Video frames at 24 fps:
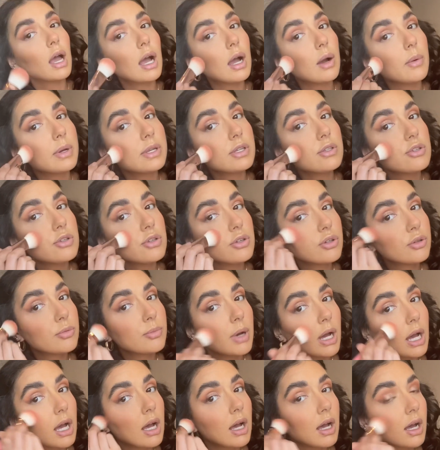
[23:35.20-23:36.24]
went to
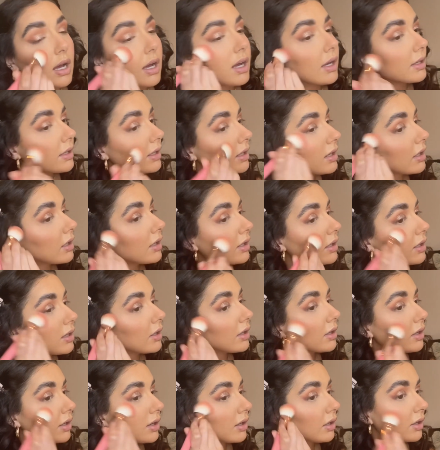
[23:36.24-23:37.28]
my
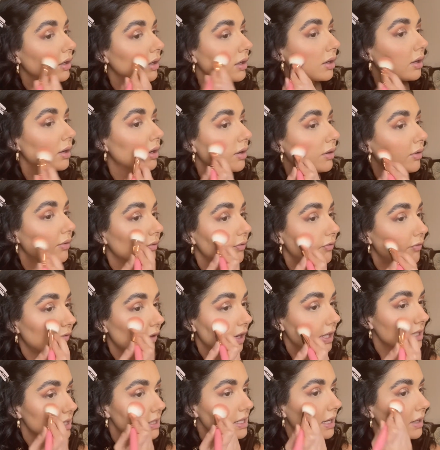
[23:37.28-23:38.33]

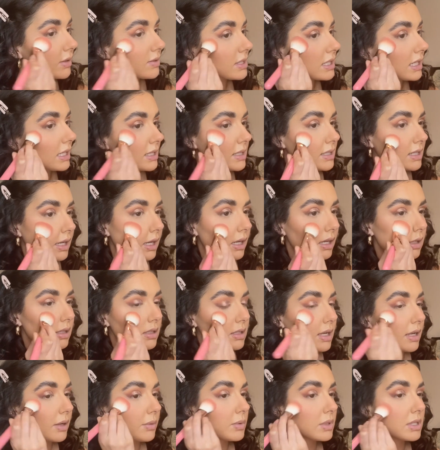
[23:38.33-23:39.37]
friend's house last night. It
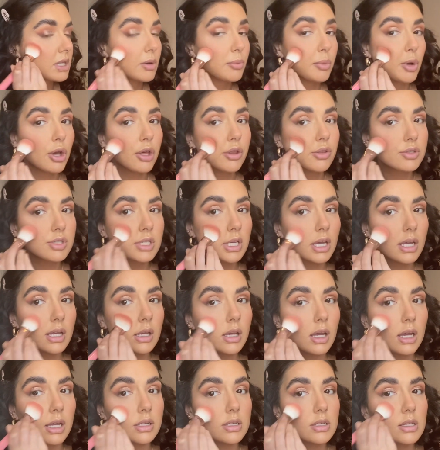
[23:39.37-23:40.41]
was her birthday
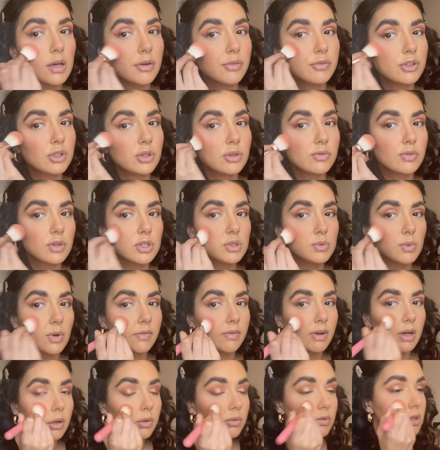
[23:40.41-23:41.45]
and a few of us went
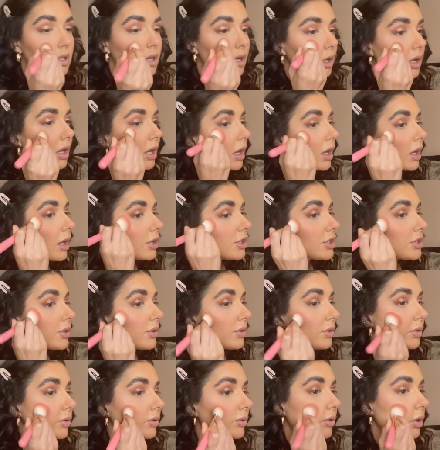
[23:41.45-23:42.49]
round
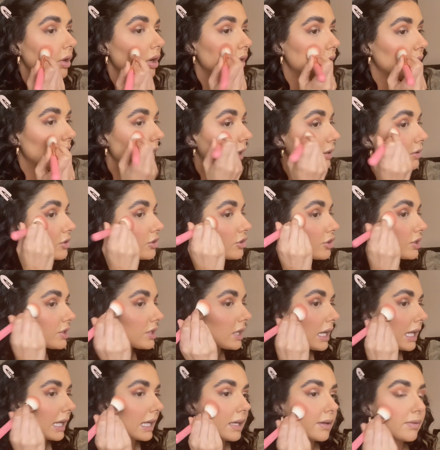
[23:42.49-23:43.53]
to her house just to
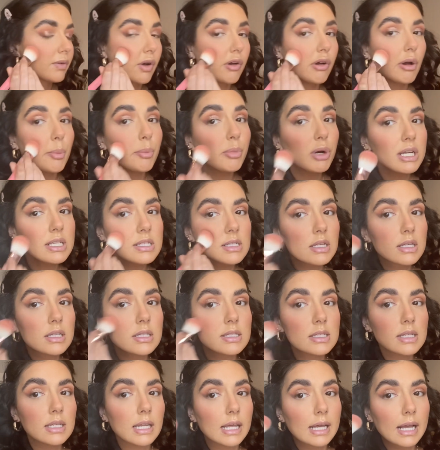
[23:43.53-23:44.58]
like give her a present and
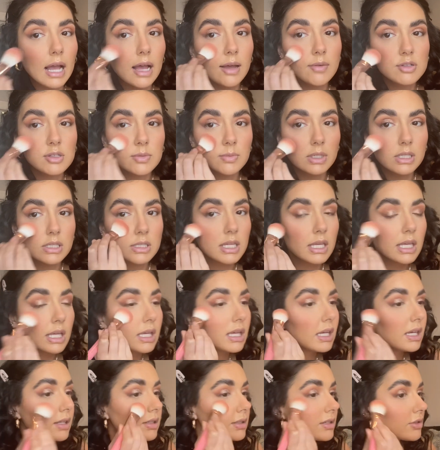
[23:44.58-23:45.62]
like have something to
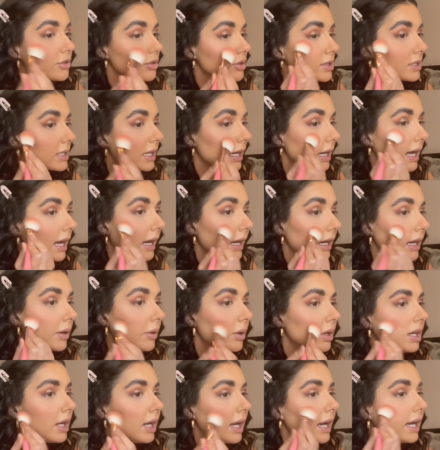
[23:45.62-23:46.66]
eat and just like hang out.
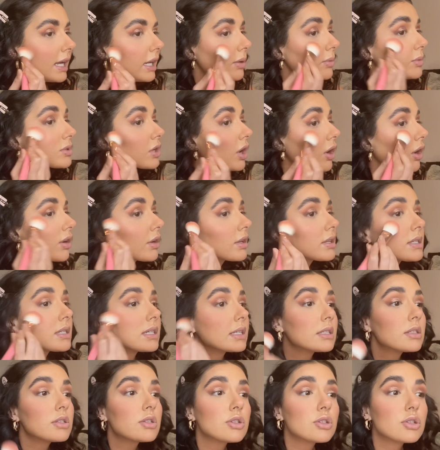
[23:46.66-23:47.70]
And it was honestly
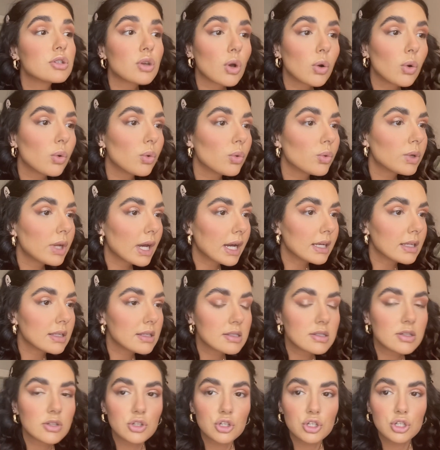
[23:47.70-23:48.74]
so nice to
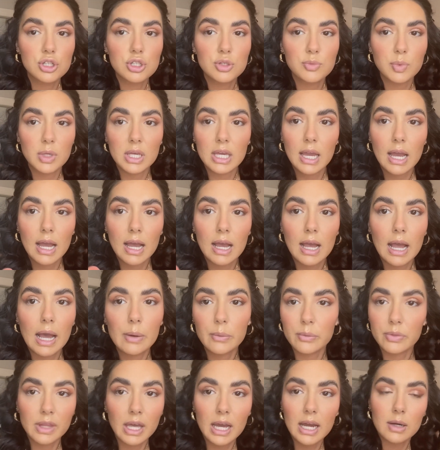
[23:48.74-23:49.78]
just be out the
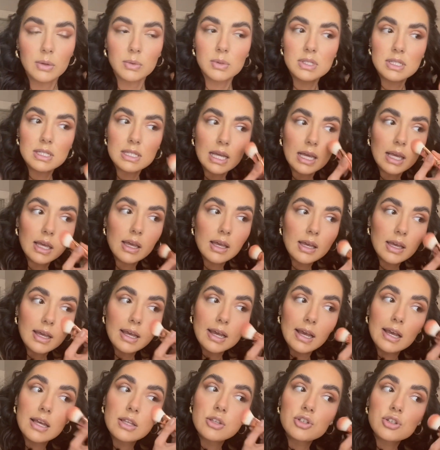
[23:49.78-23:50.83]
house. Like,
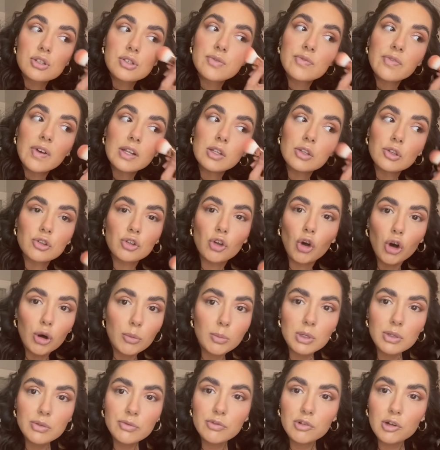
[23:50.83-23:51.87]
it just felt normal
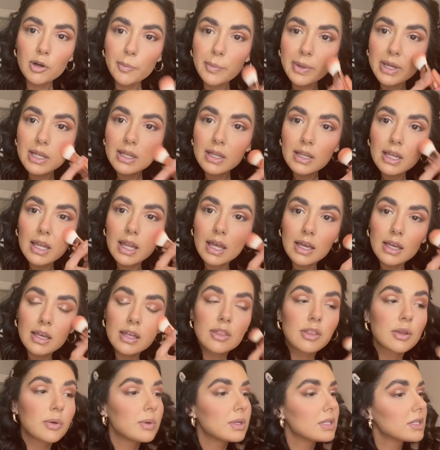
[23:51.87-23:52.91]
for a minute. Like, there
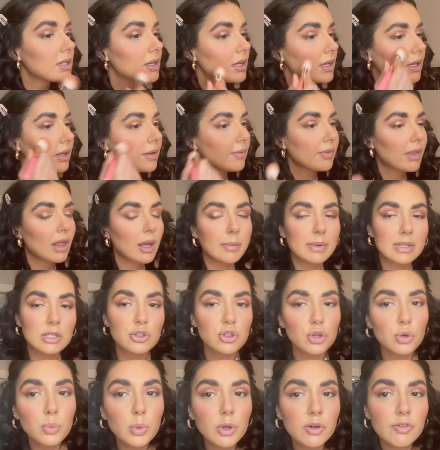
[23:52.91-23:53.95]
was, I mean, don't
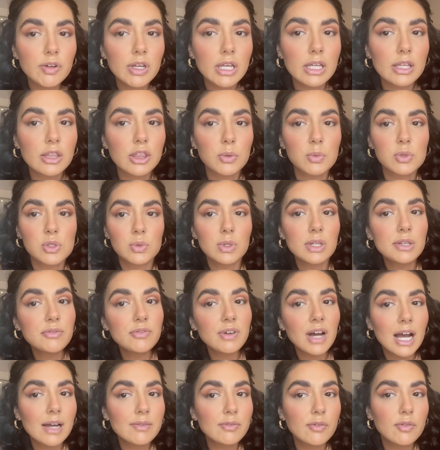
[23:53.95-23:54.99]
worry, there was only
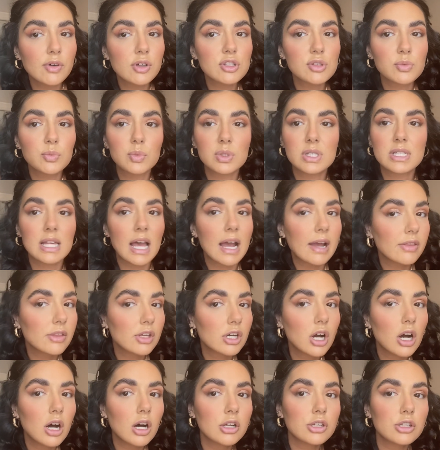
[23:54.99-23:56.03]
5 of us and we sat in the
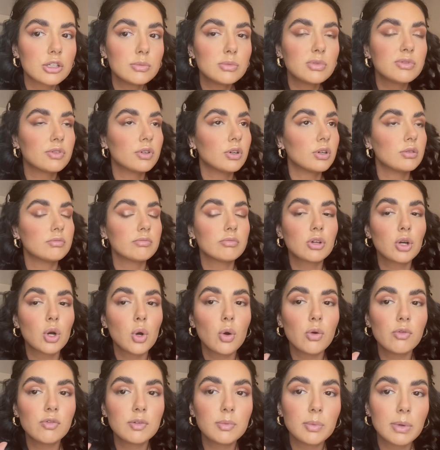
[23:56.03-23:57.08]
garden before
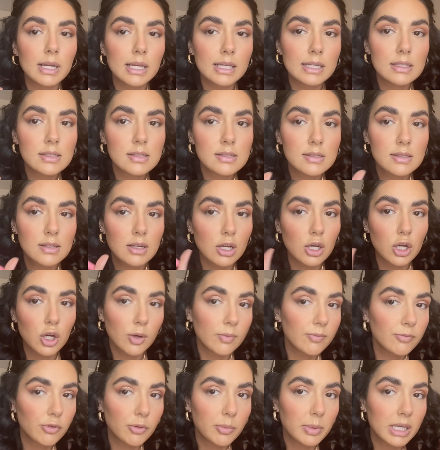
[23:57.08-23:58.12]
COVID police come
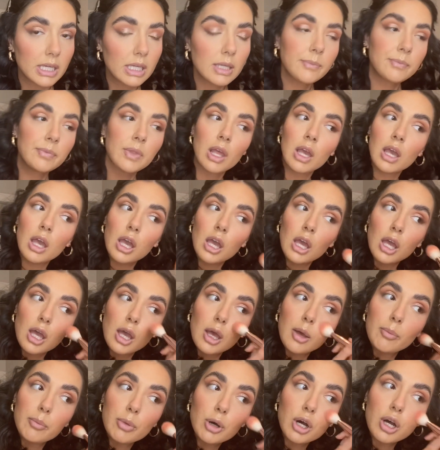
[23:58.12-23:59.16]
for me.
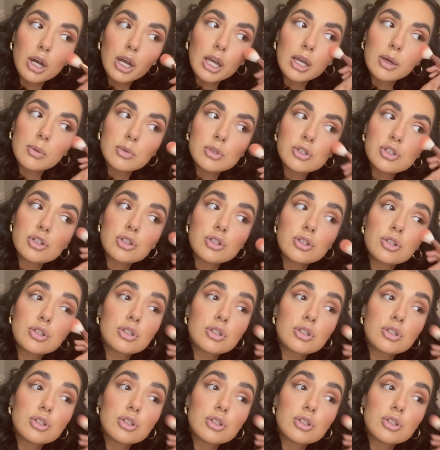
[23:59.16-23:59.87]
But it was just